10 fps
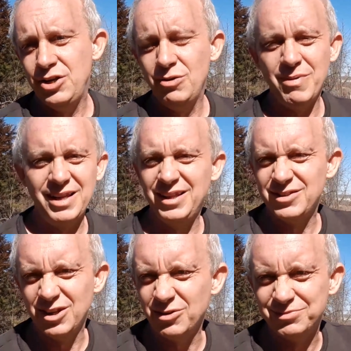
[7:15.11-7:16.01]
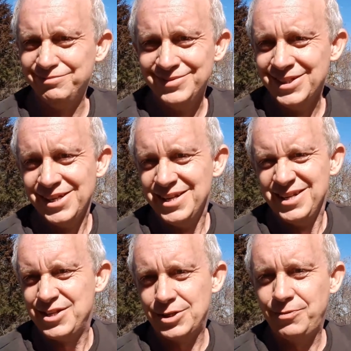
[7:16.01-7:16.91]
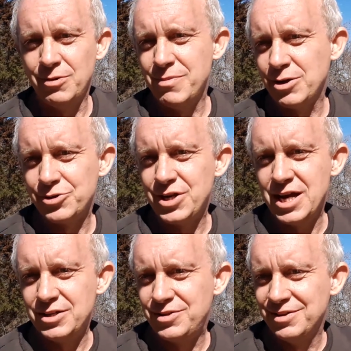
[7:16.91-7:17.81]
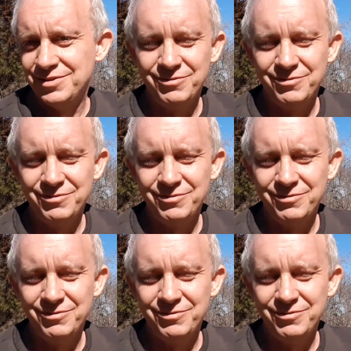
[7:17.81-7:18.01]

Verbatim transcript: You can buy these little six foot metal sheds